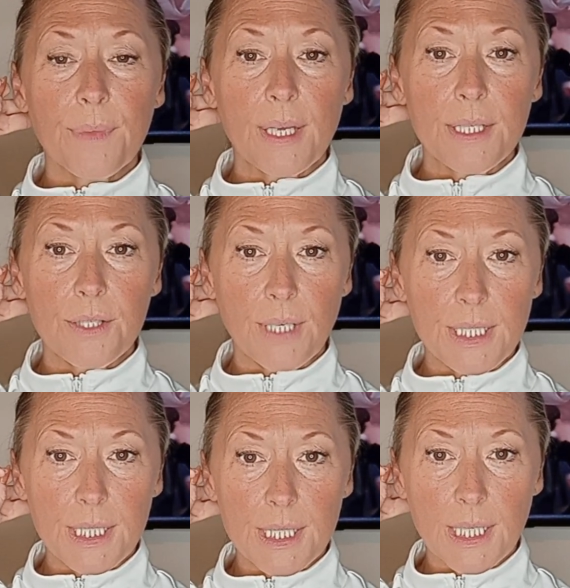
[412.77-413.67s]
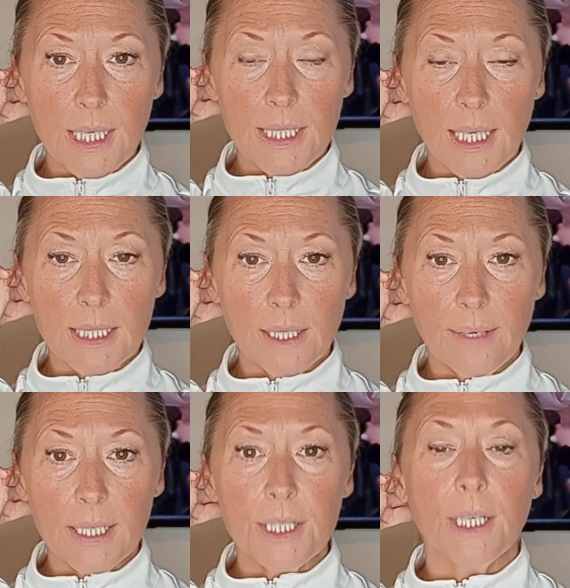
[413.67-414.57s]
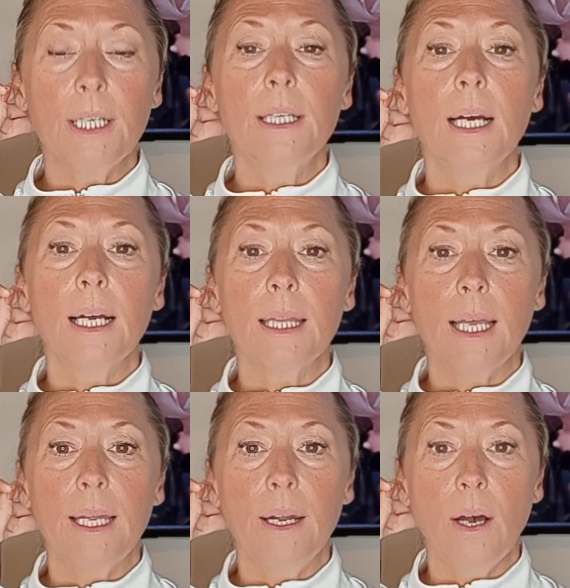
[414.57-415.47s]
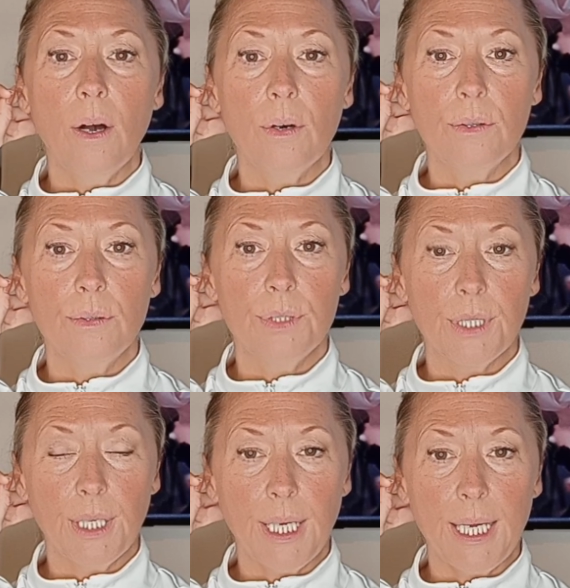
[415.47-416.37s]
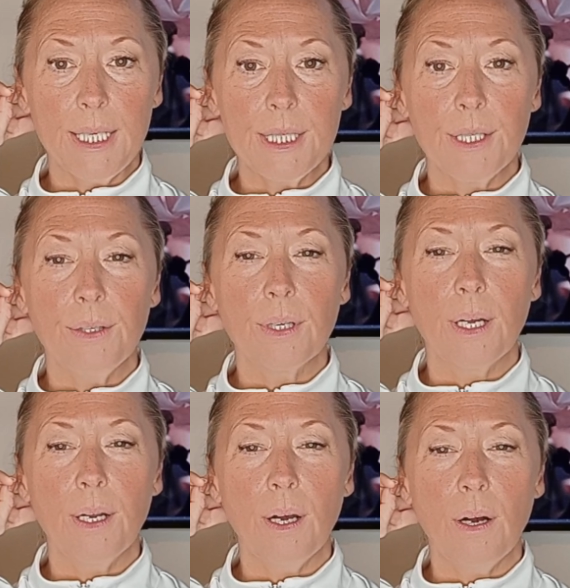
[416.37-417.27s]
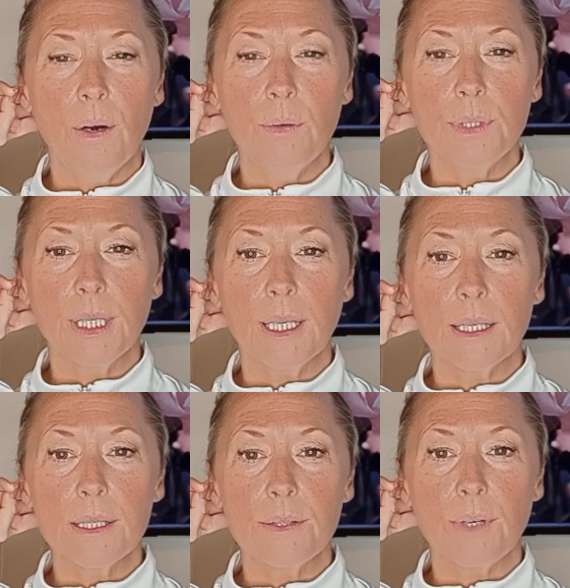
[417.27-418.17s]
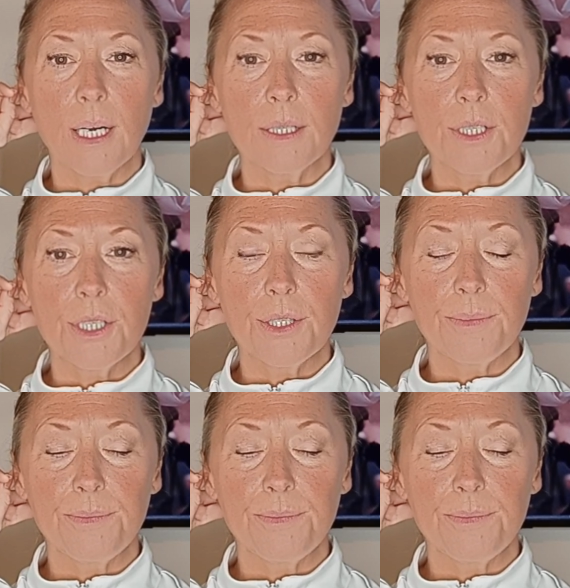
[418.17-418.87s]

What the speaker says: stretch the skin in that direction and then hold. Okay, so you're kind of holding that stretch.